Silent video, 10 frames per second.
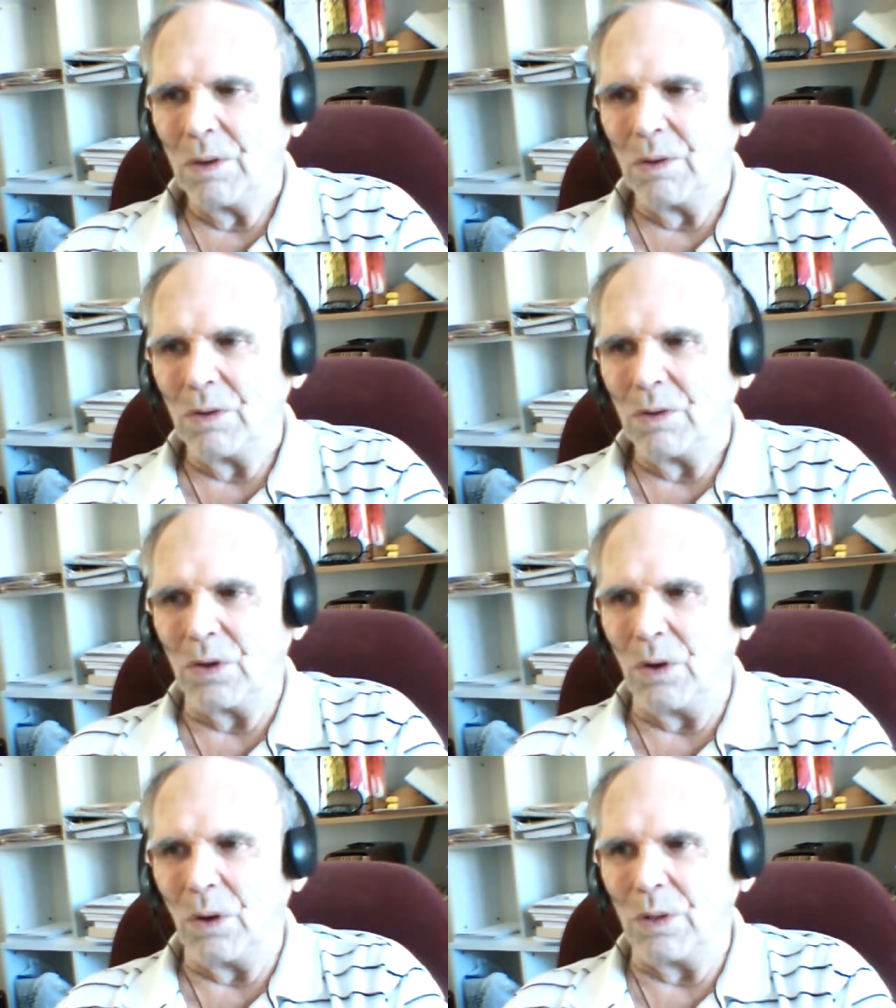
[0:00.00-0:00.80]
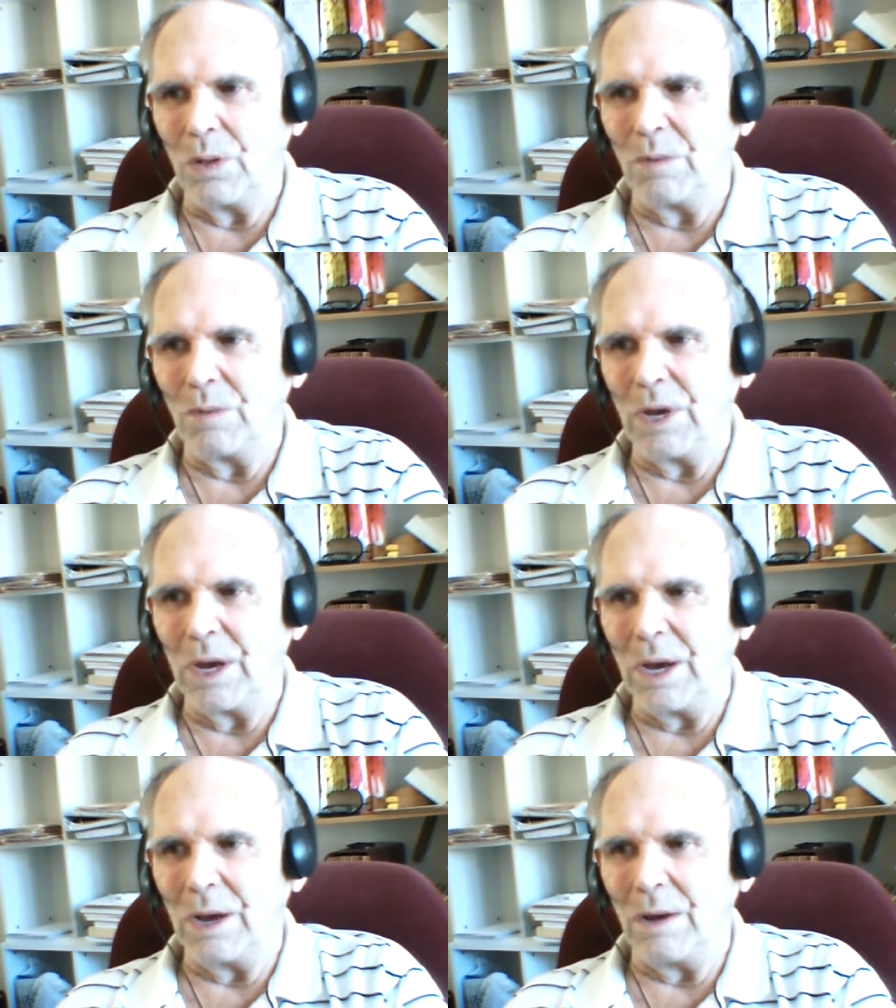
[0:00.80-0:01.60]
so that we
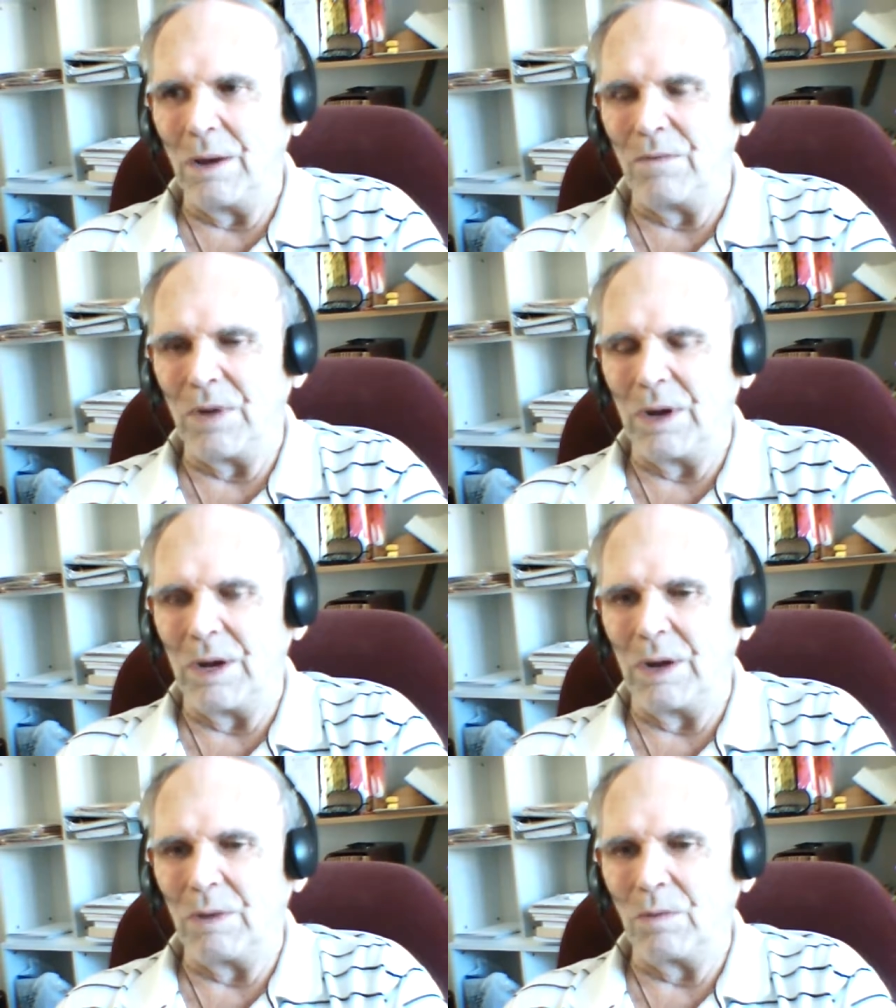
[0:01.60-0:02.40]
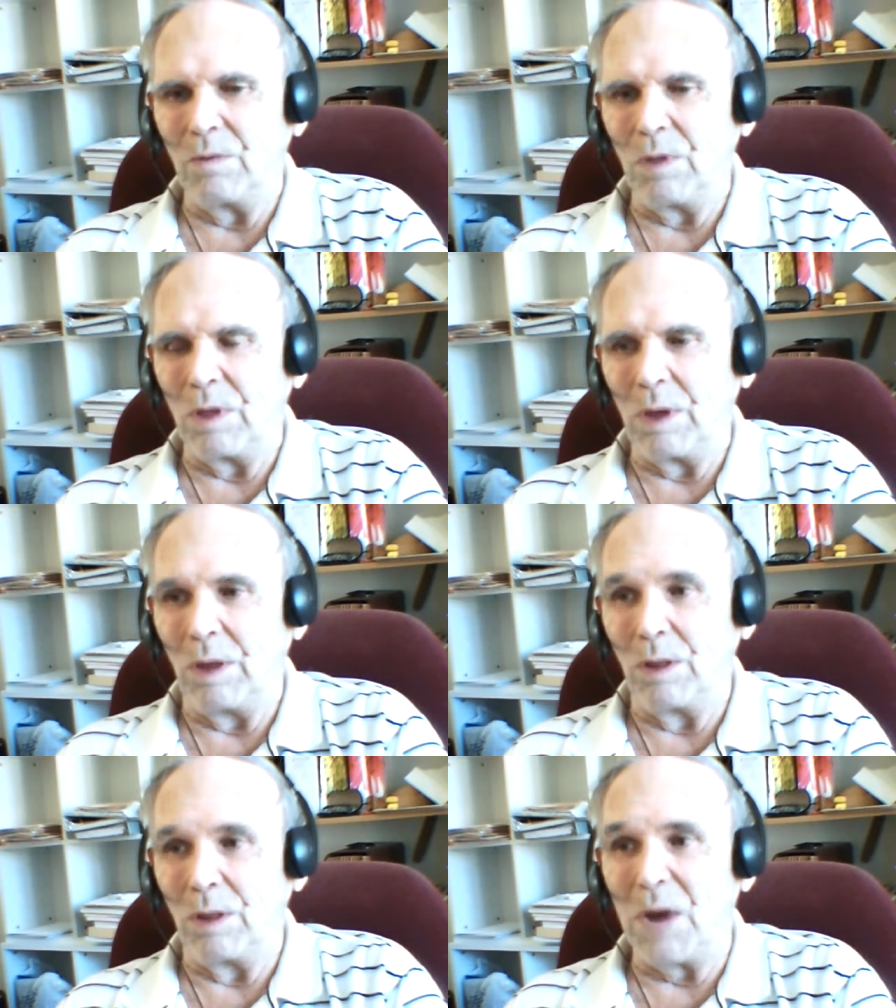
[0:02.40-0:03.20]
have,
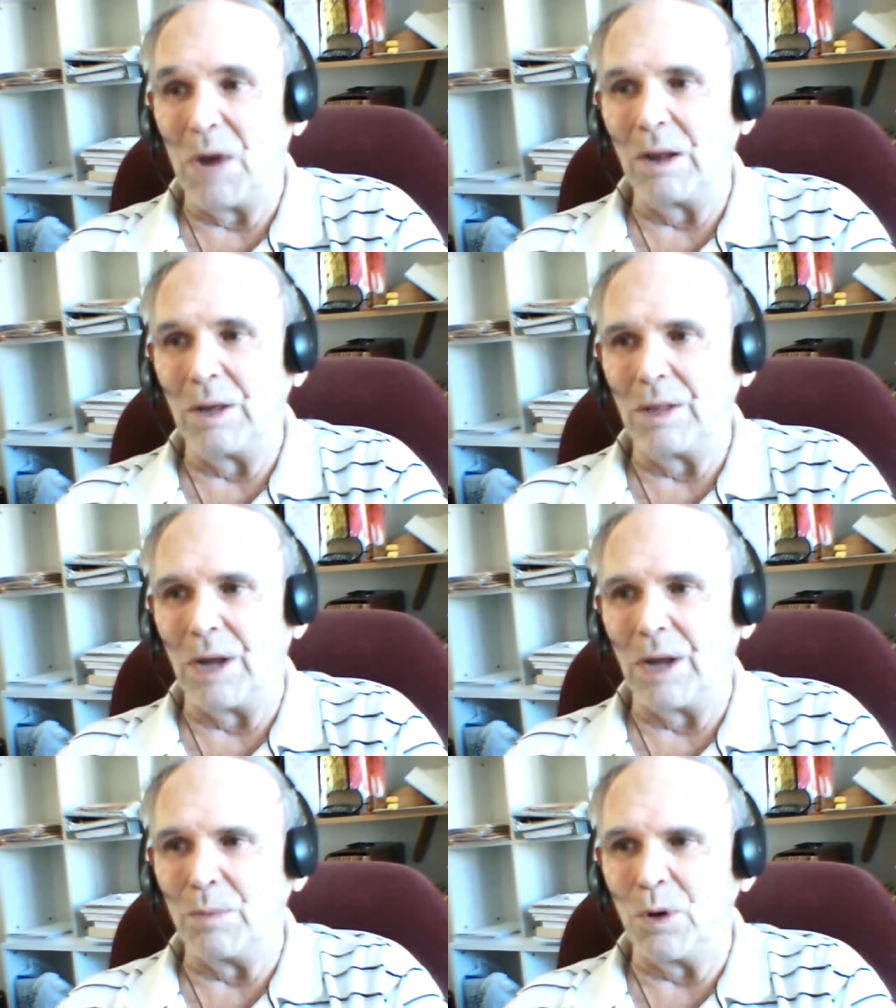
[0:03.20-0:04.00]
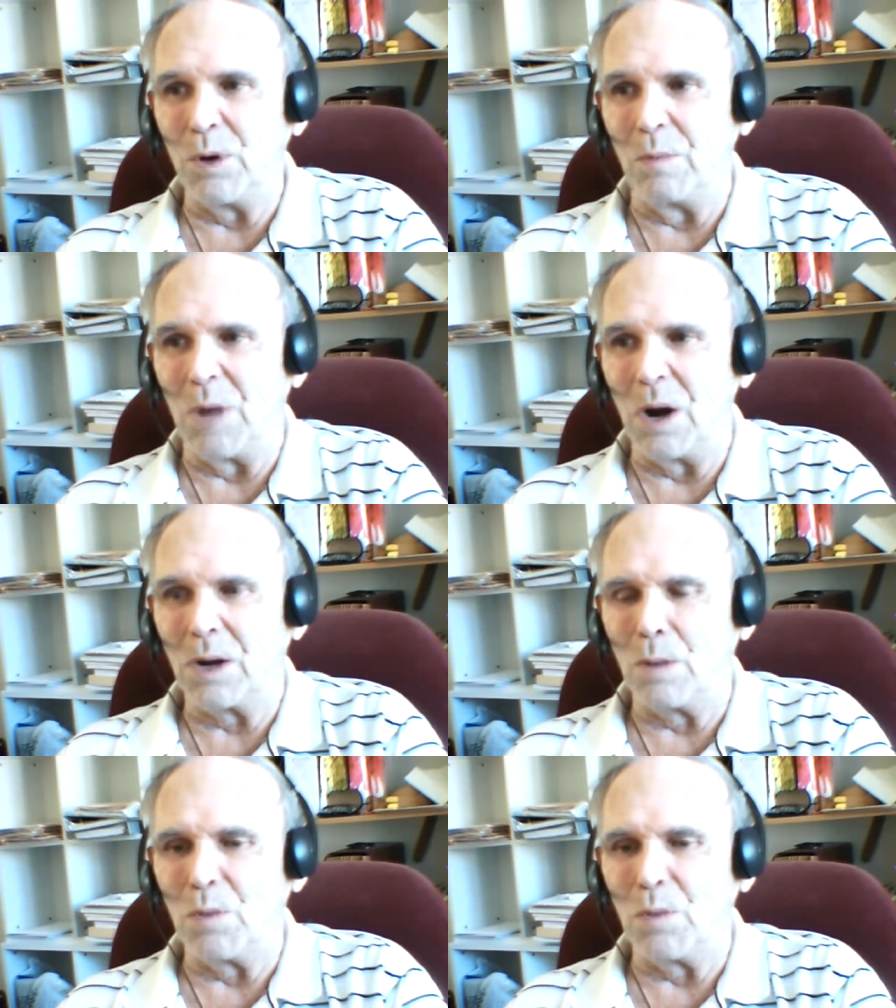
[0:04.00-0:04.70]
in the pilot that I'm doing in Markham,